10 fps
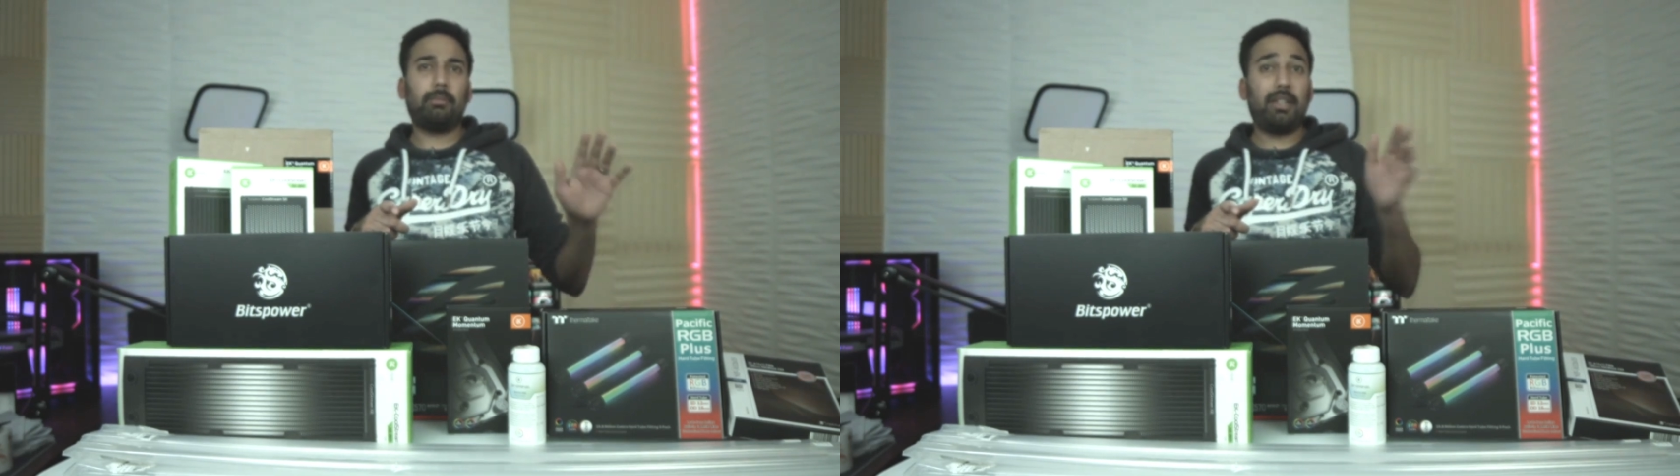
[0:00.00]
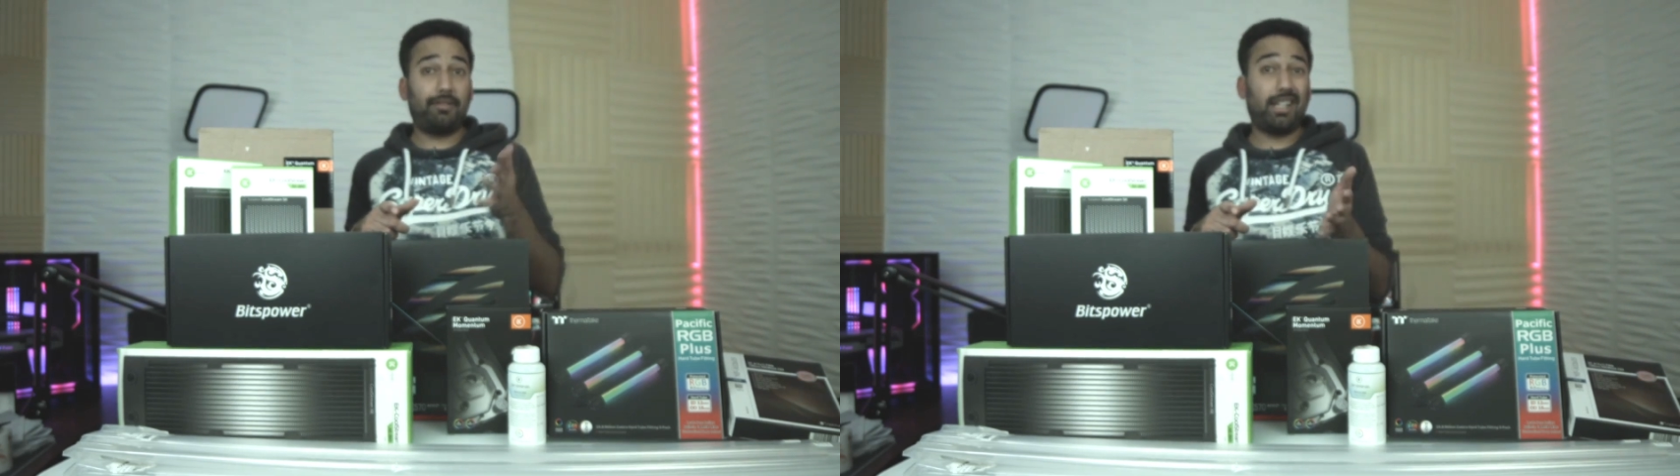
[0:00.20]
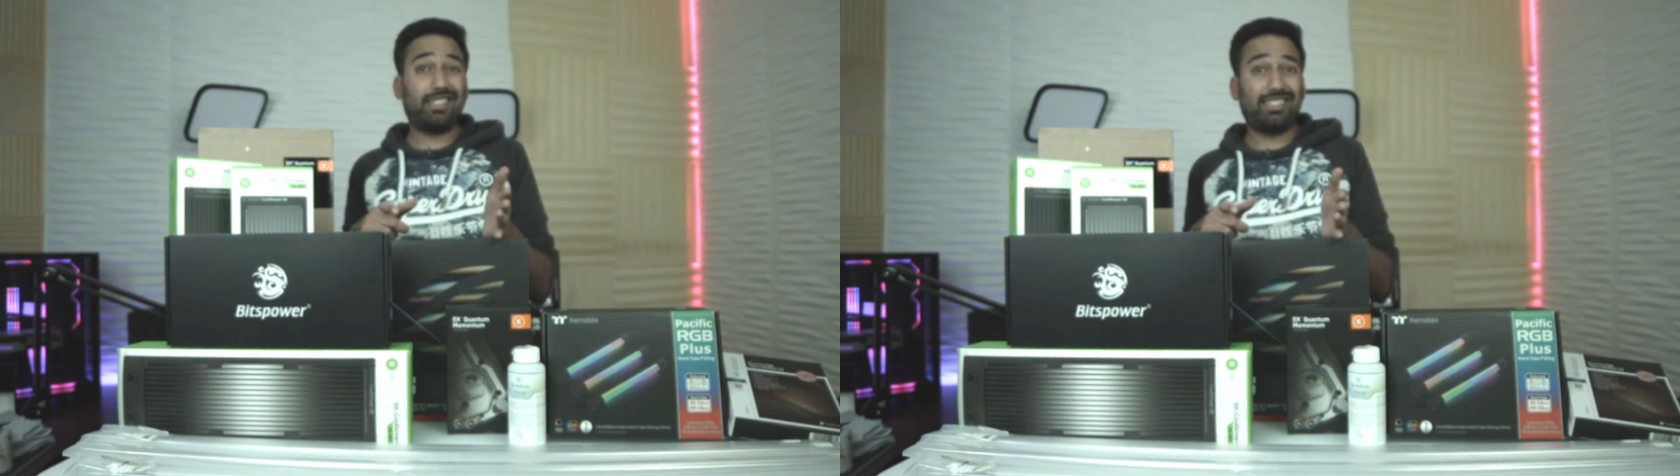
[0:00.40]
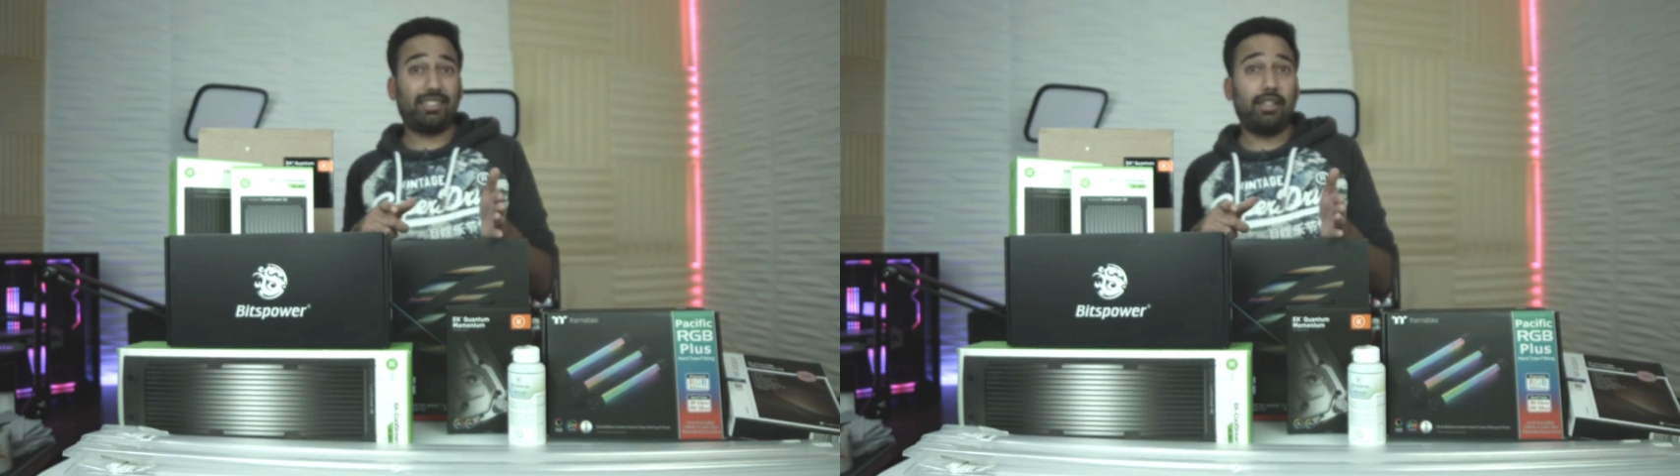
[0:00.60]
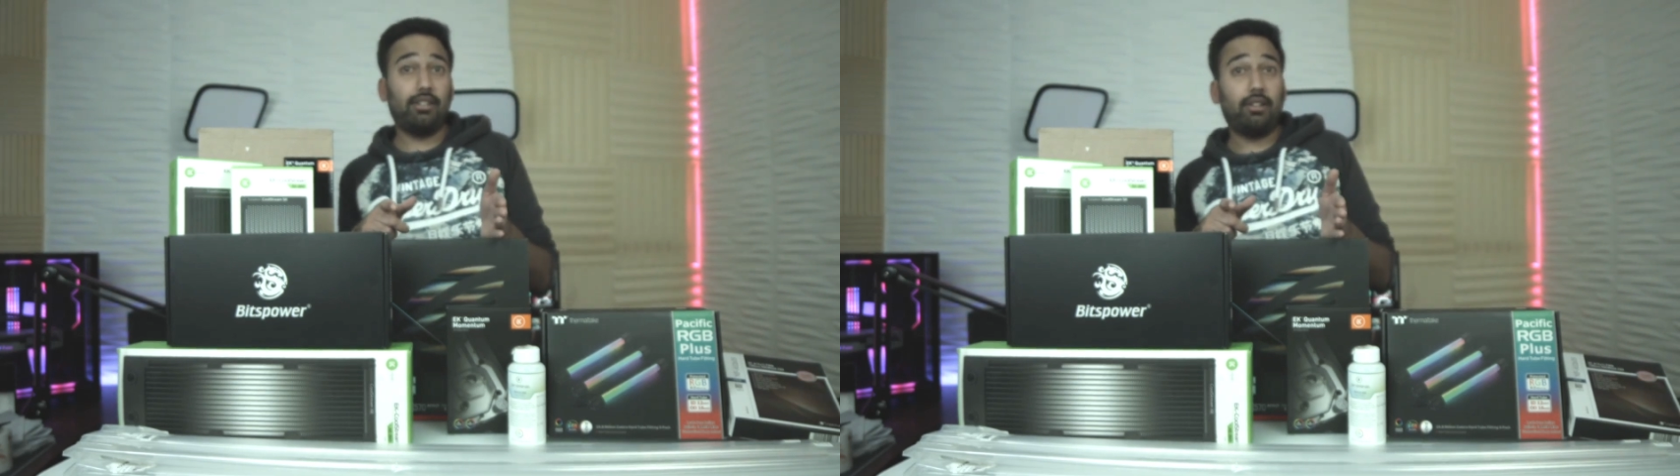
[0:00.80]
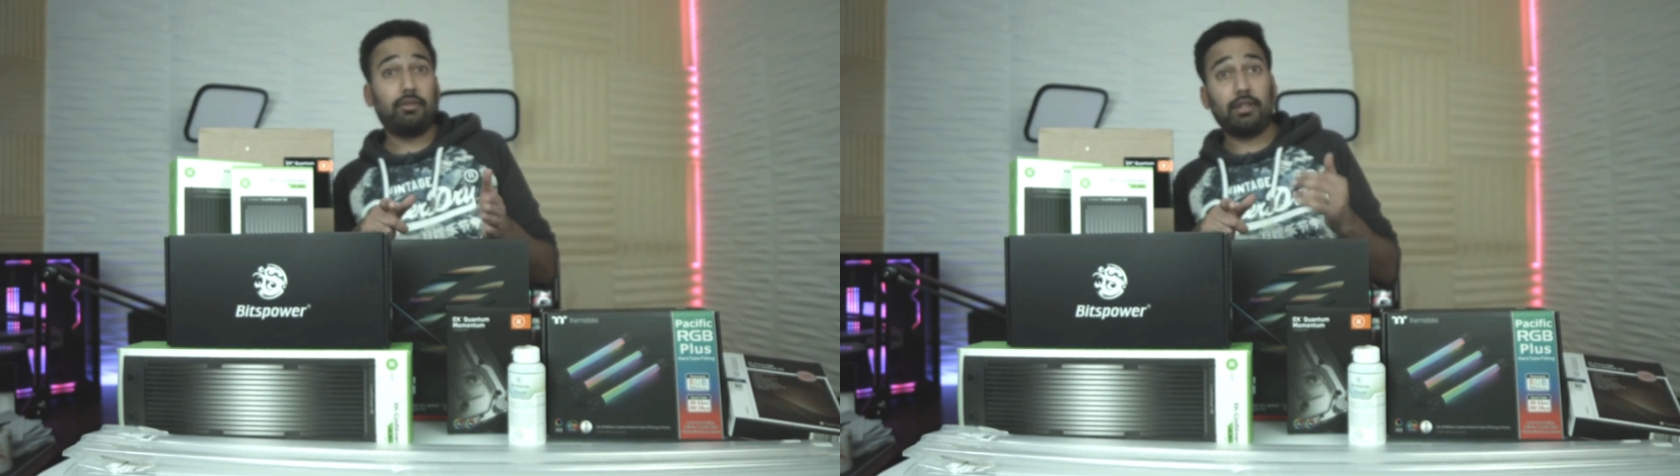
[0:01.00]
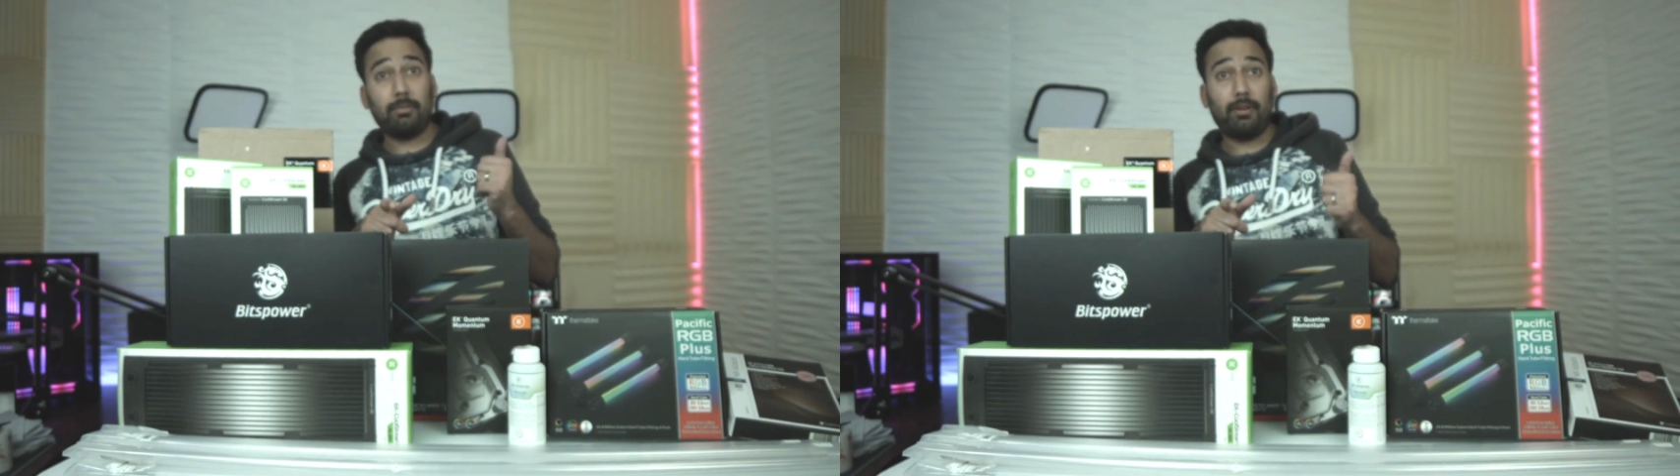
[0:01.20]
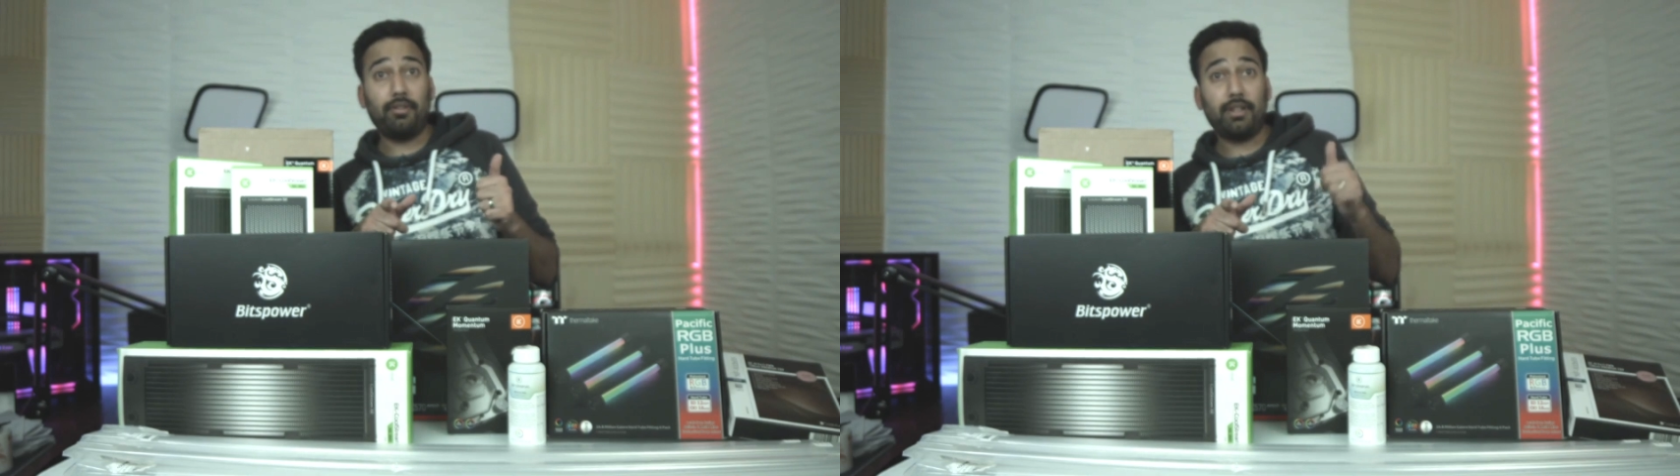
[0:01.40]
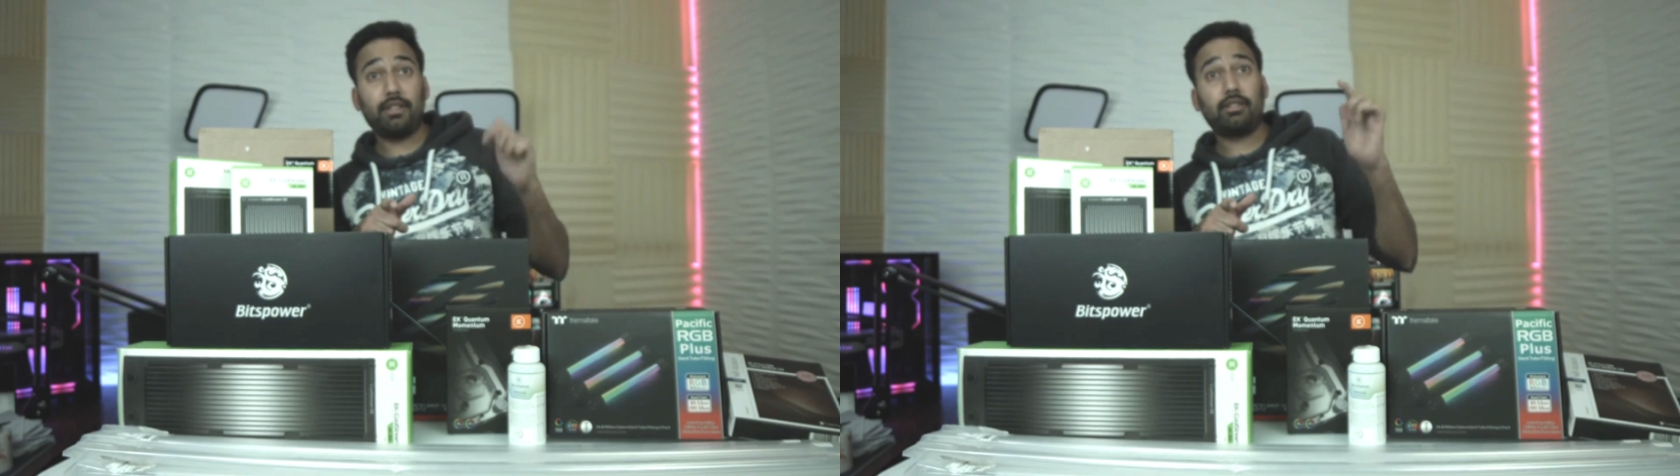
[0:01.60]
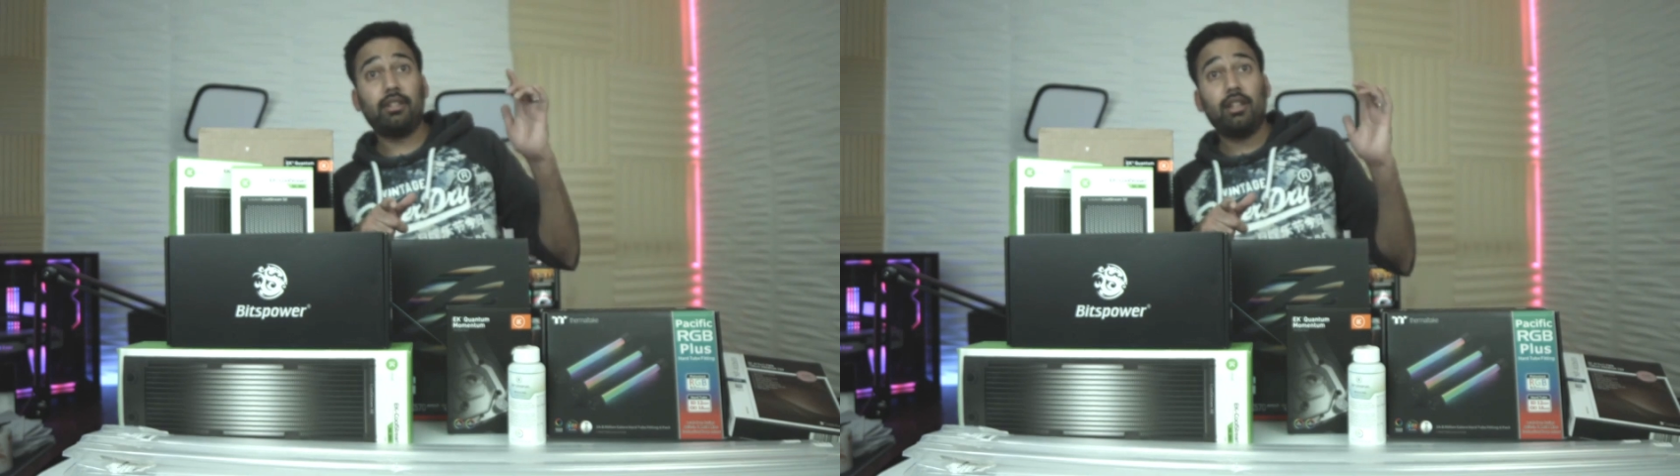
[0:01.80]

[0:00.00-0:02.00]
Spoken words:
If that's enough, then perfect.